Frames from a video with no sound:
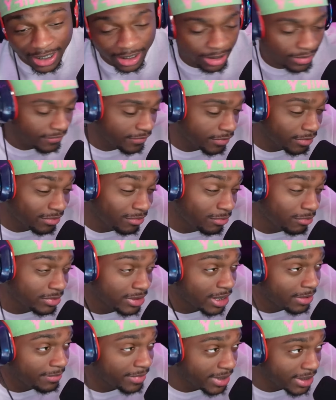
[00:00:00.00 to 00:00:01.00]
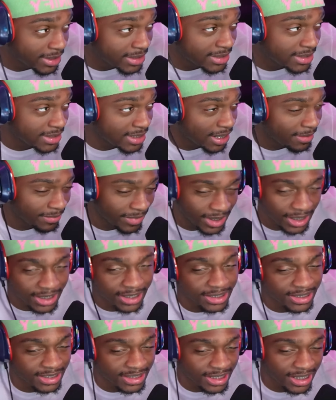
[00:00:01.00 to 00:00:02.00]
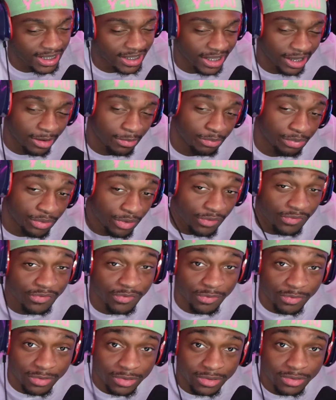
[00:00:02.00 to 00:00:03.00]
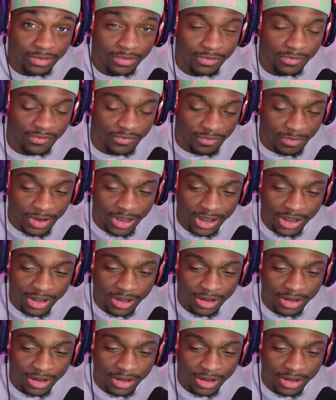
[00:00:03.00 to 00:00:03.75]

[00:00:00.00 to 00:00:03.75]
If you don't know what that means, that means they are beautiful. You feel me?